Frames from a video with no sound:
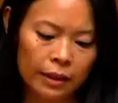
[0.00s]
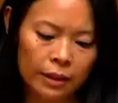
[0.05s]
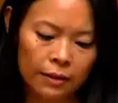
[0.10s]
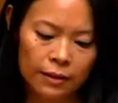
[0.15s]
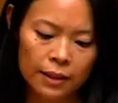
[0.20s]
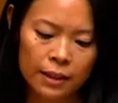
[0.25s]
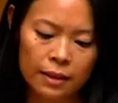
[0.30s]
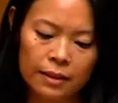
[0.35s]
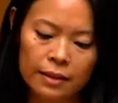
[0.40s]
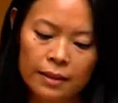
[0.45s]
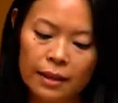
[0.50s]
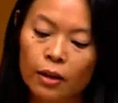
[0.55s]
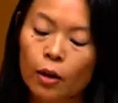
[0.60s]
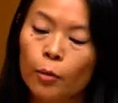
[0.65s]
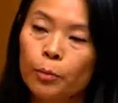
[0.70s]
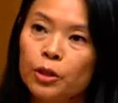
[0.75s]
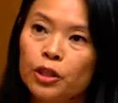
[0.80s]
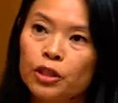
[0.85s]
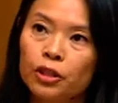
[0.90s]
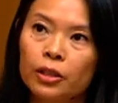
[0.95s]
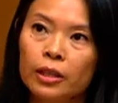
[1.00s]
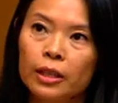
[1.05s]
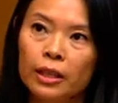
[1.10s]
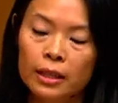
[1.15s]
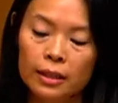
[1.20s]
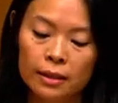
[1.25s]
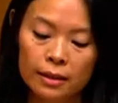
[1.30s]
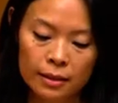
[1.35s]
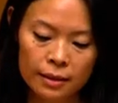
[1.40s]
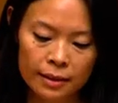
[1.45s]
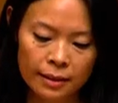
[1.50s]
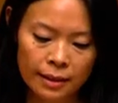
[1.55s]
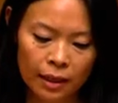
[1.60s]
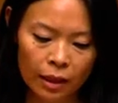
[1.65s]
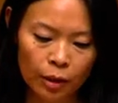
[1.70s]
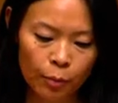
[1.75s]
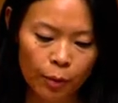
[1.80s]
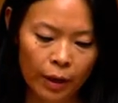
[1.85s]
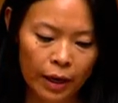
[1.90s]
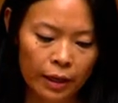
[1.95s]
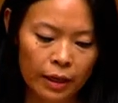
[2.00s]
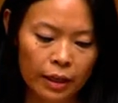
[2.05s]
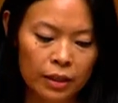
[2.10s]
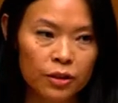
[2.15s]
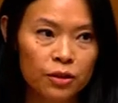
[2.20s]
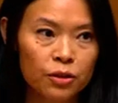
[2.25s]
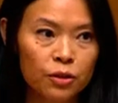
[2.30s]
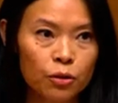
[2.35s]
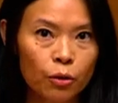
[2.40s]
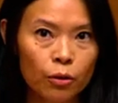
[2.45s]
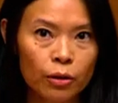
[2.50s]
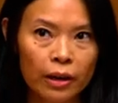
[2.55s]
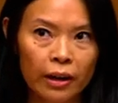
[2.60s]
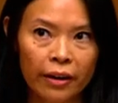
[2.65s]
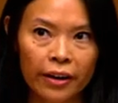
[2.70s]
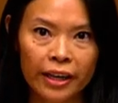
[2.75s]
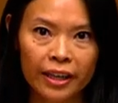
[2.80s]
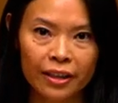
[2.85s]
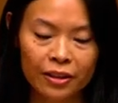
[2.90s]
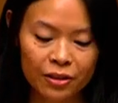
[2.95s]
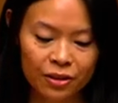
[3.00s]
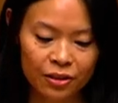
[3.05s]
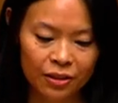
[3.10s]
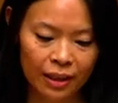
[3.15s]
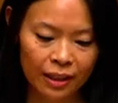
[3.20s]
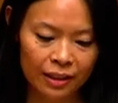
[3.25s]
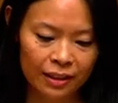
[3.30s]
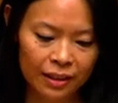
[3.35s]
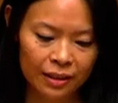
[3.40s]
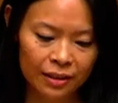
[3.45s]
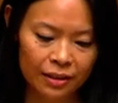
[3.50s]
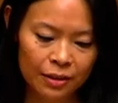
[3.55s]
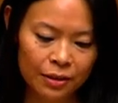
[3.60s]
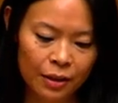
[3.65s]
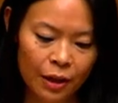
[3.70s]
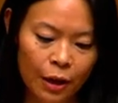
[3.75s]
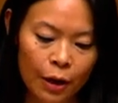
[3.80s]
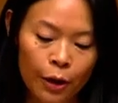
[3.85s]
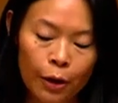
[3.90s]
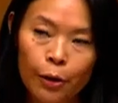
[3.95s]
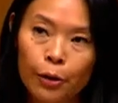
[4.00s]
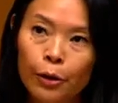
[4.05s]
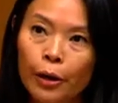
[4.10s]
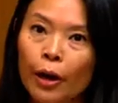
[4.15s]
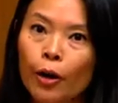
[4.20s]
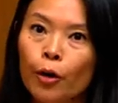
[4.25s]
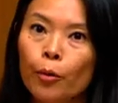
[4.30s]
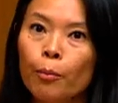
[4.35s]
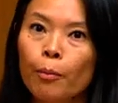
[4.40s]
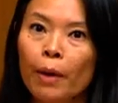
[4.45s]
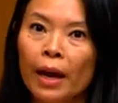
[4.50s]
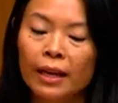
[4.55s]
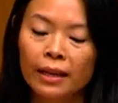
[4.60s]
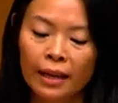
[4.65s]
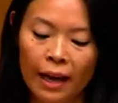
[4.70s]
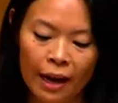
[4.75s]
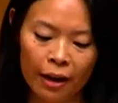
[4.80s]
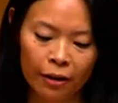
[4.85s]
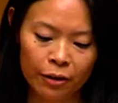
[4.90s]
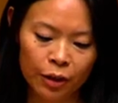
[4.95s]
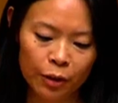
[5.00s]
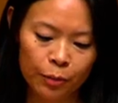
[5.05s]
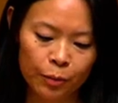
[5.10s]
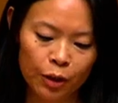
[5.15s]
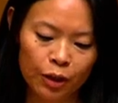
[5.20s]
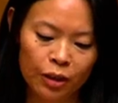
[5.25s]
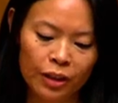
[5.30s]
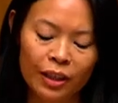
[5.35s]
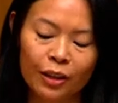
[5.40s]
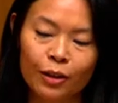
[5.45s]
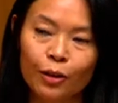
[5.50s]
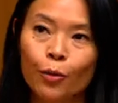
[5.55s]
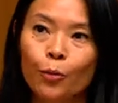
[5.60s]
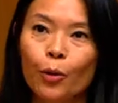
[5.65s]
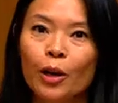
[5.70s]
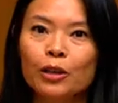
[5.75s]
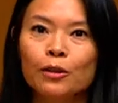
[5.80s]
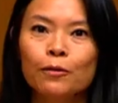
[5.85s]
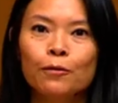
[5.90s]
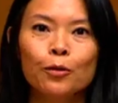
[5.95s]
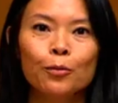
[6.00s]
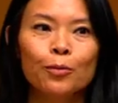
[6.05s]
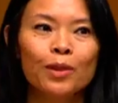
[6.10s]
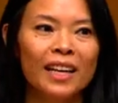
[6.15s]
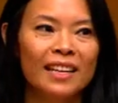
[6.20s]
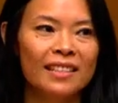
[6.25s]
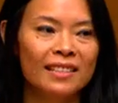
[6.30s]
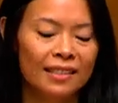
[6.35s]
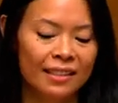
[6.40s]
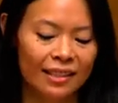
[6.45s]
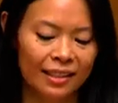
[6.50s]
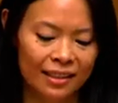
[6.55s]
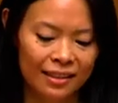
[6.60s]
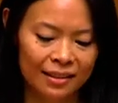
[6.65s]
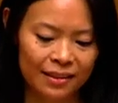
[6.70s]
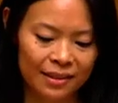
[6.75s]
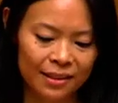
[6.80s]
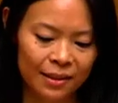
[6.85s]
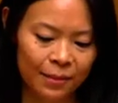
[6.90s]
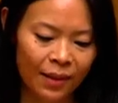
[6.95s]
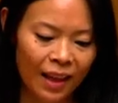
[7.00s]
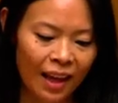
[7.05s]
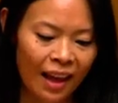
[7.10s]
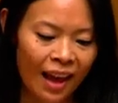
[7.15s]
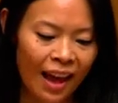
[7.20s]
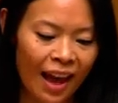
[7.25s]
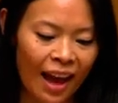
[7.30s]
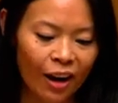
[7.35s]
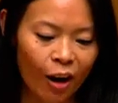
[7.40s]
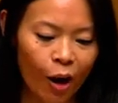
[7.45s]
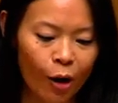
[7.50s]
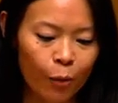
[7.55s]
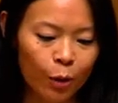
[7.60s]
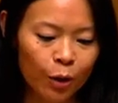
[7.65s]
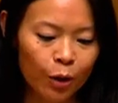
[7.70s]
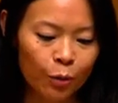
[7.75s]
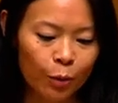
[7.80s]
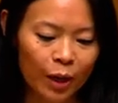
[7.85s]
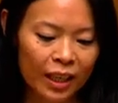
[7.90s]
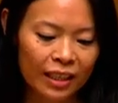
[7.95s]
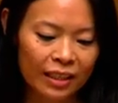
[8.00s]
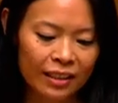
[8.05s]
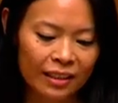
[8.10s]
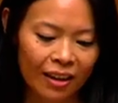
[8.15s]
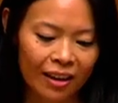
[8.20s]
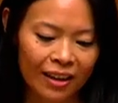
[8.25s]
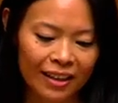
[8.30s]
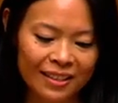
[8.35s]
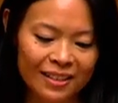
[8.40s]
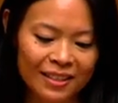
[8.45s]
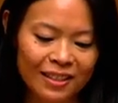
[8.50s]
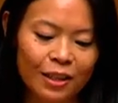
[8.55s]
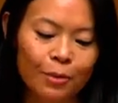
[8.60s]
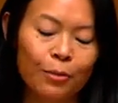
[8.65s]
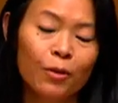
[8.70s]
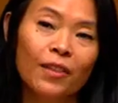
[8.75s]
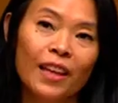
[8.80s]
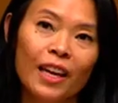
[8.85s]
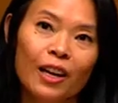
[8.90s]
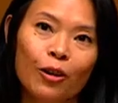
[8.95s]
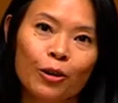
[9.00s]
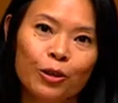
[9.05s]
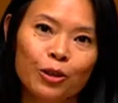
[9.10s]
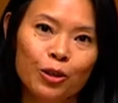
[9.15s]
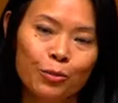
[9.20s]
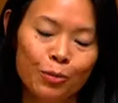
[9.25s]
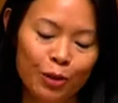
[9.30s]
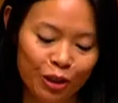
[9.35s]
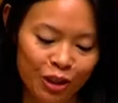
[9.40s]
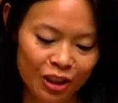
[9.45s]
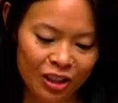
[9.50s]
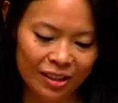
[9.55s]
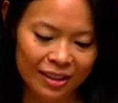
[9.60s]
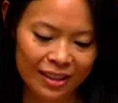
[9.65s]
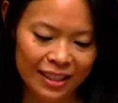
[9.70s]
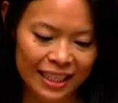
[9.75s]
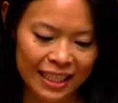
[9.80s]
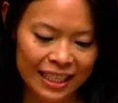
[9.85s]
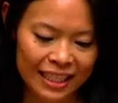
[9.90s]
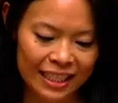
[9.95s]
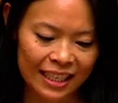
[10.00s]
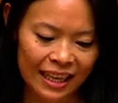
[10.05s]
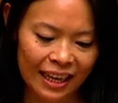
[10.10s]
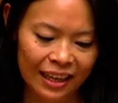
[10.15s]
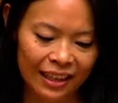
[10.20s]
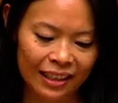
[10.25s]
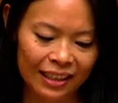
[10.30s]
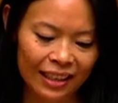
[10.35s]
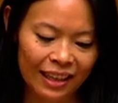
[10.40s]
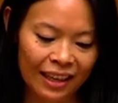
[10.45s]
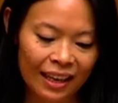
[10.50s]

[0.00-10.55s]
gives us an opportunity to celebrate extraordinary Australians who help make our community the wonderful place it is. And I want to recognise some of their contributions here today.